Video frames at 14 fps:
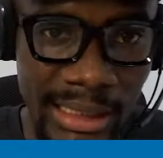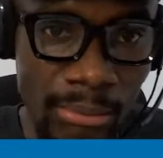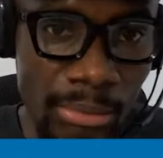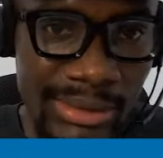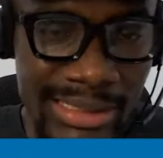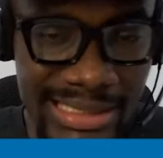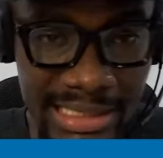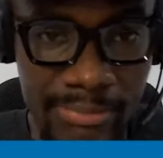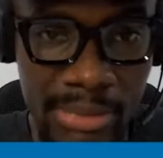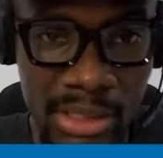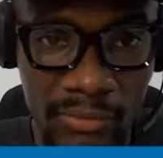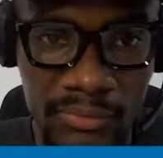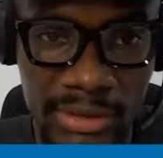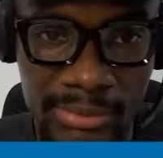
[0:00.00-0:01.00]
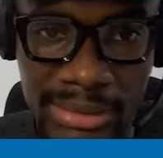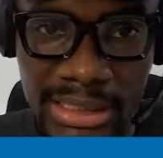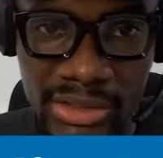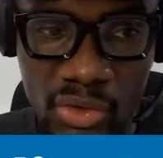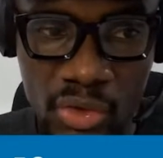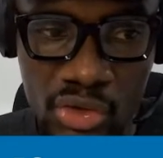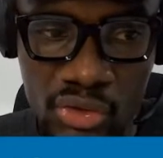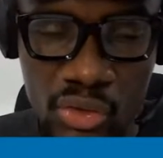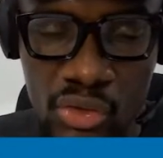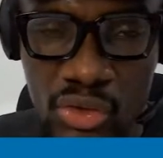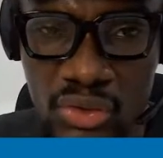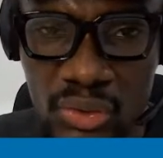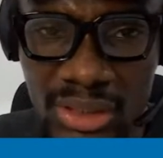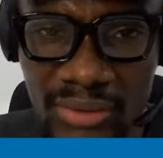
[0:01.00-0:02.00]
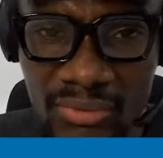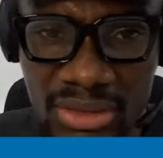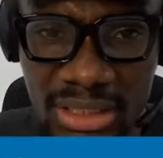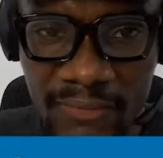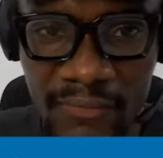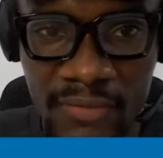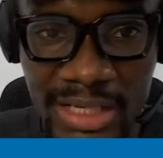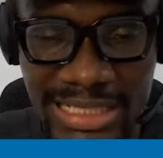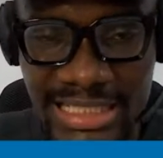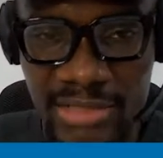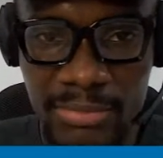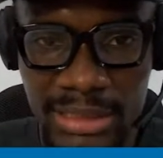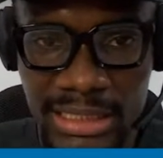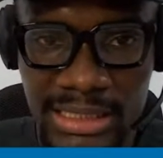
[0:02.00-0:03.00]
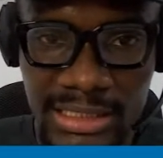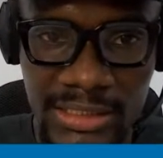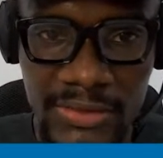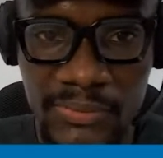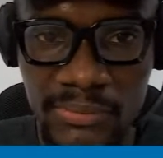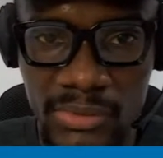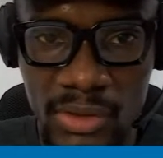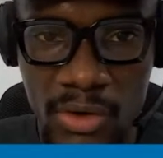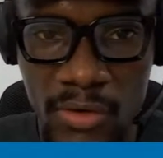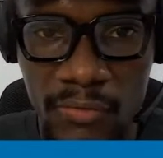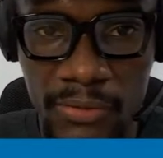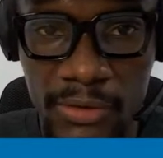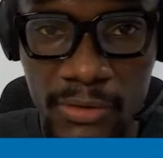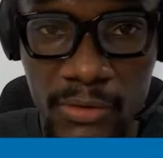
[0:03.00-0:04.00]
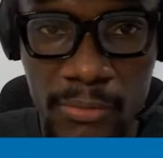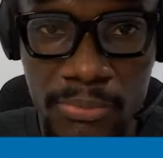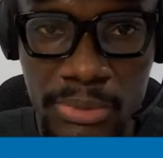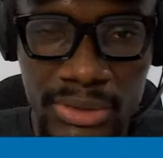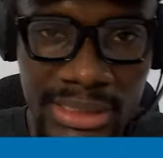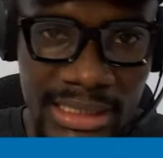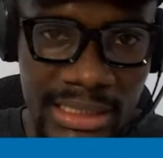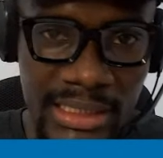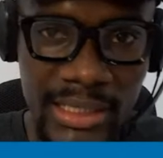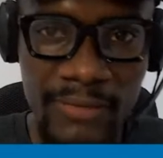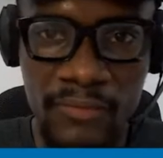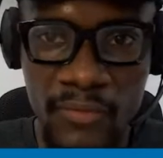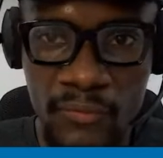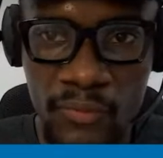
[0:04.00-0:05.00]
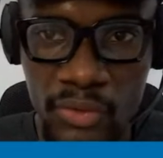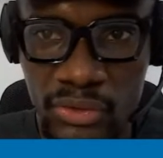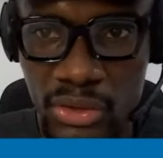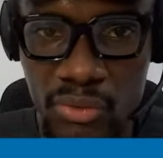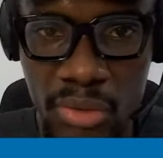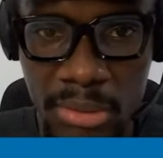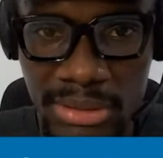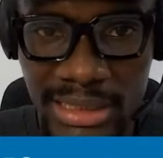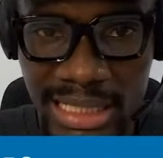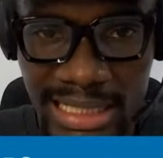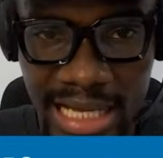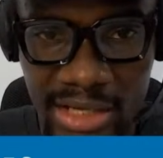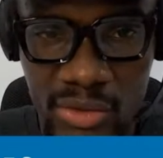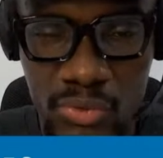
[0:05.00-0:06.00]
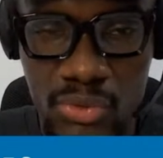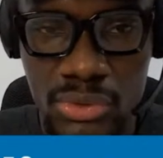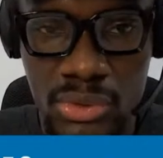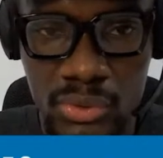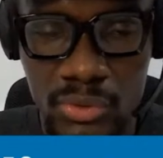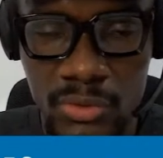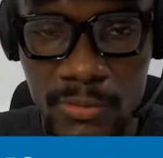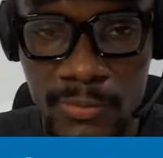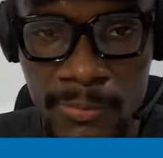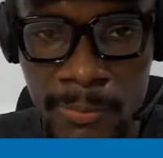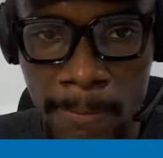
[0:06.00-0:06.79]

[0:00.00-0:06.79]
there's a bit of limitation. It's not going to give you the flexibility of building a full functional website like you would do